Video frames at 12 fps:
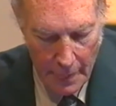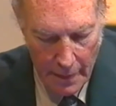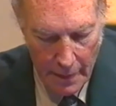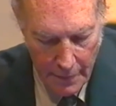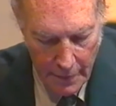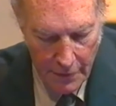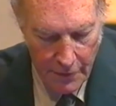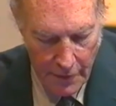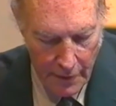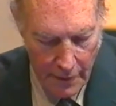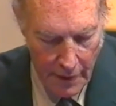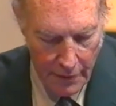In this
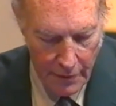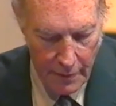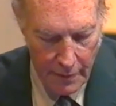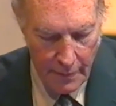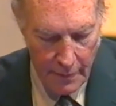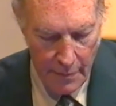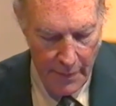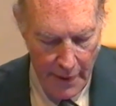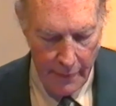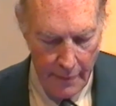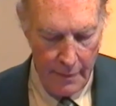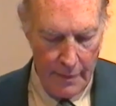generation, the
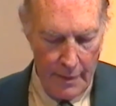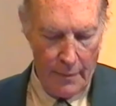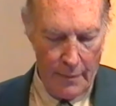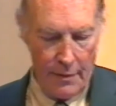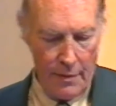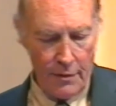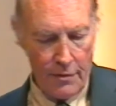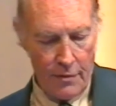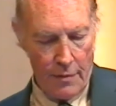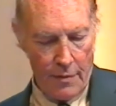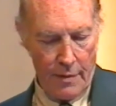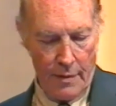baton will not
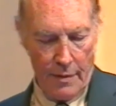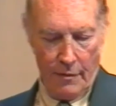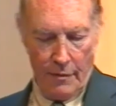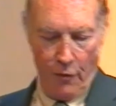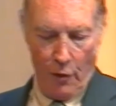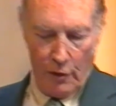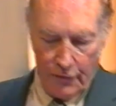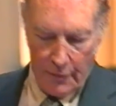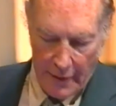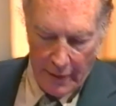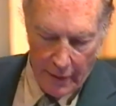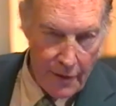just fall
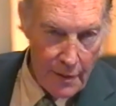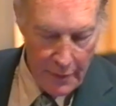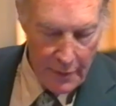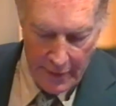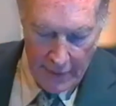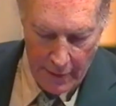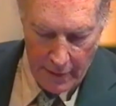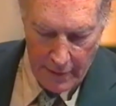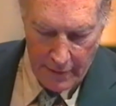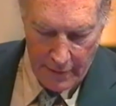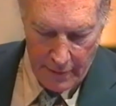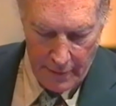from our grip and be
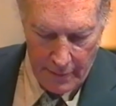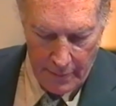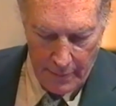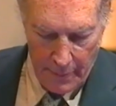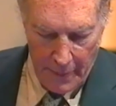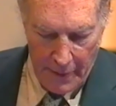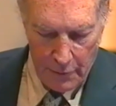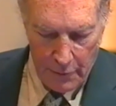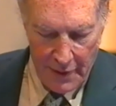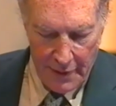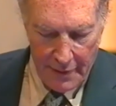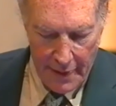lost. It will
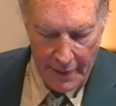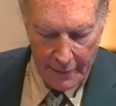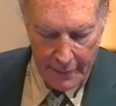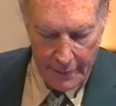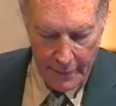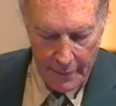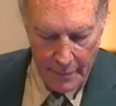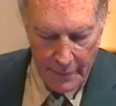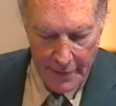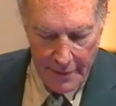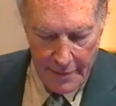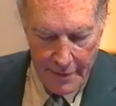be taken
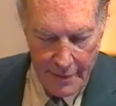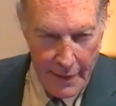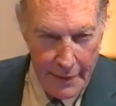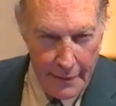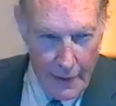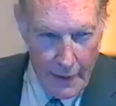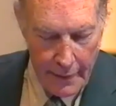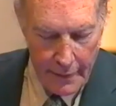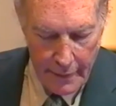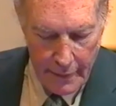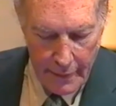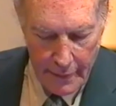by sleight of
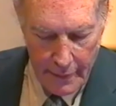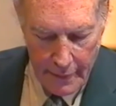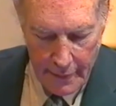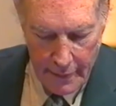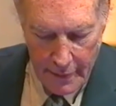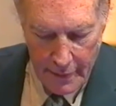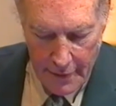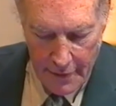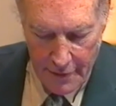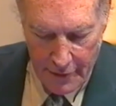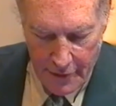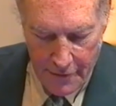hand and
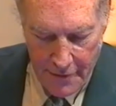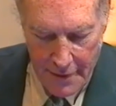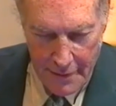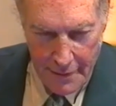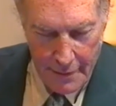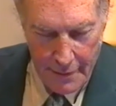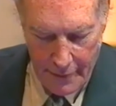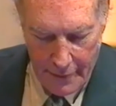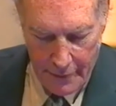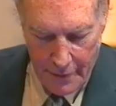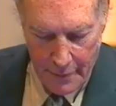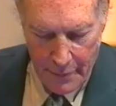secreted into
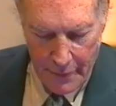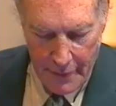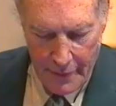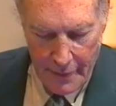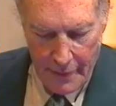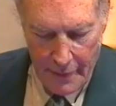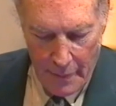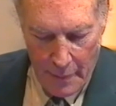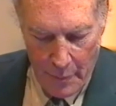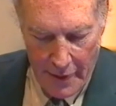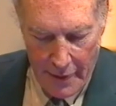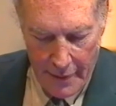Europe
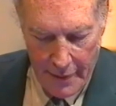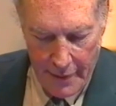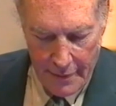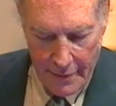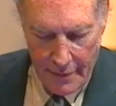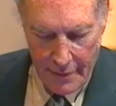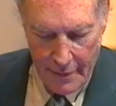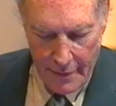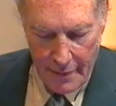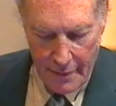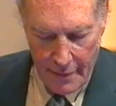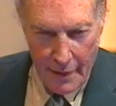by our leaders,
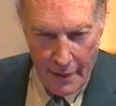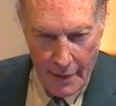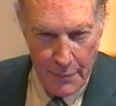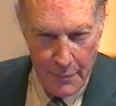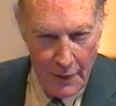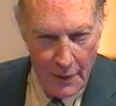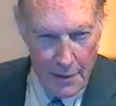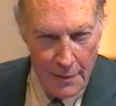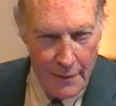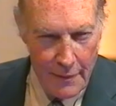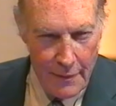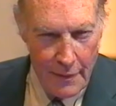only
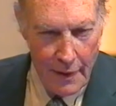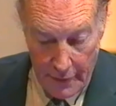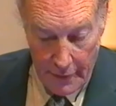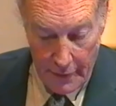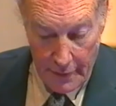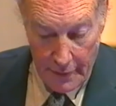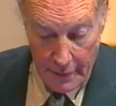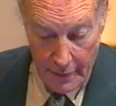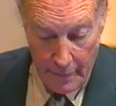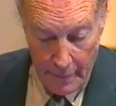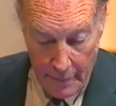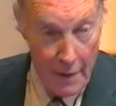to be recovered
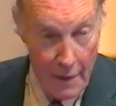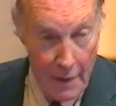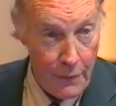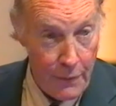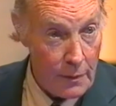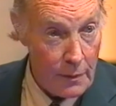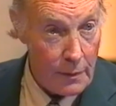at all